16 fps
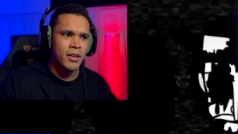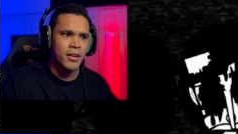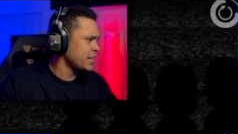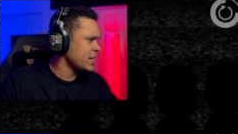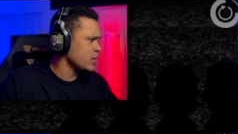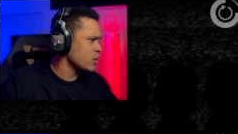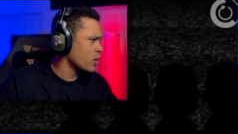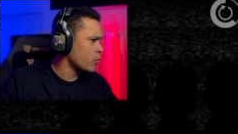
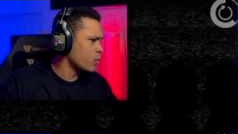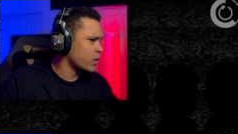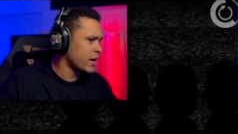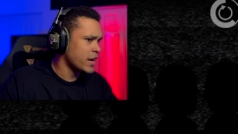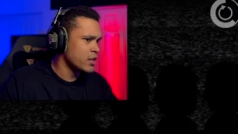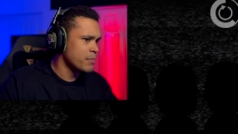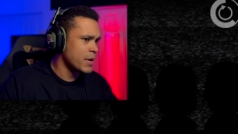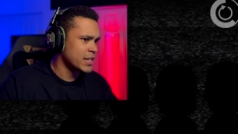Didn't know we were
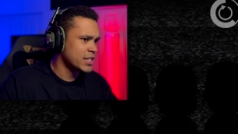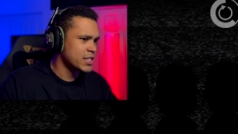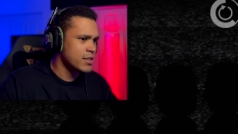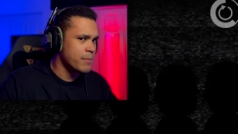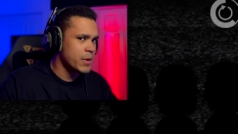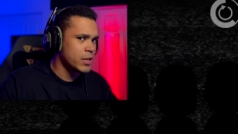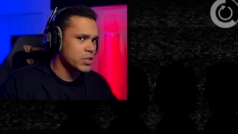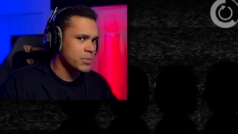heading back to
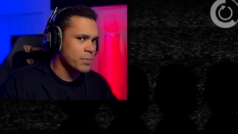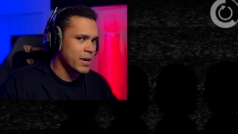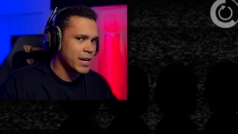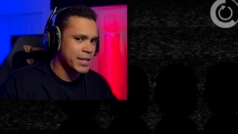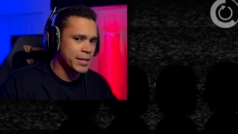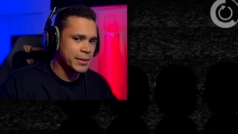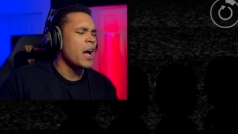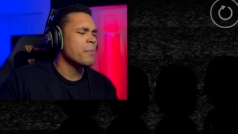the bells mod.